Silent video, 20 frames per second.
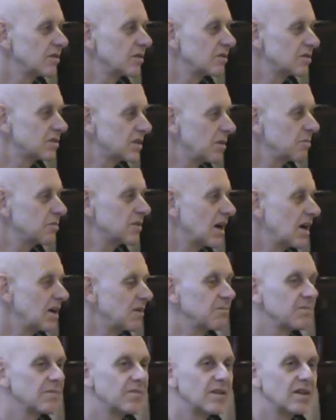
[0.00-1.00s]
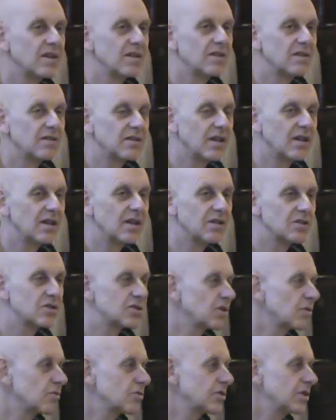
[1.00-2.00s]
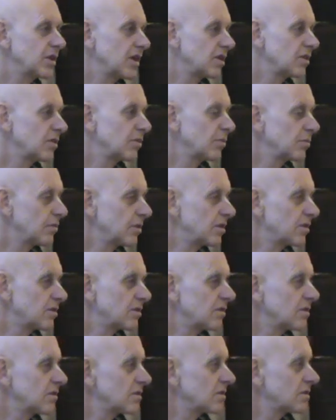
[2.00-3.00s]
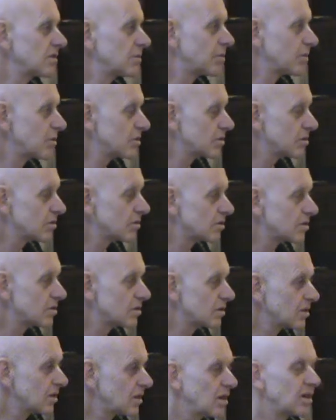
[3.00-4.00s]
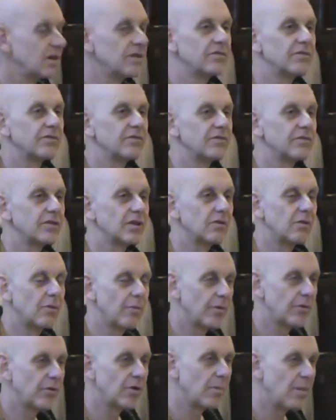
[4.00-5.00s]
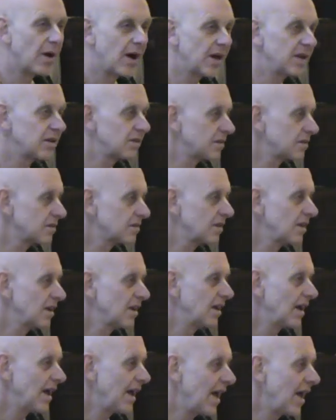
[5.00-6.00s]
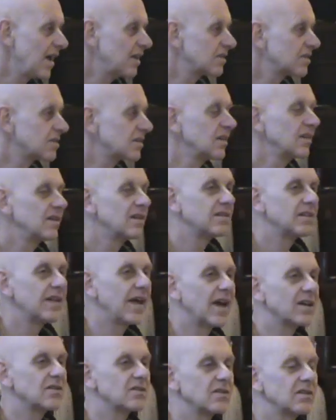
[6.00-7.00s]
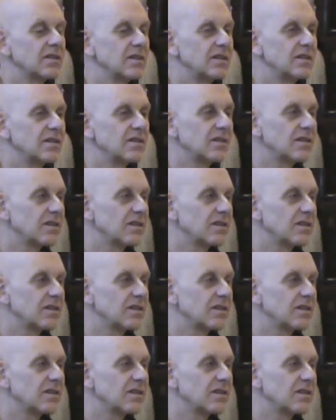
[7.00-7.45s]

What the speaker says: same time they associate with the persons of the Ramayana, and they actually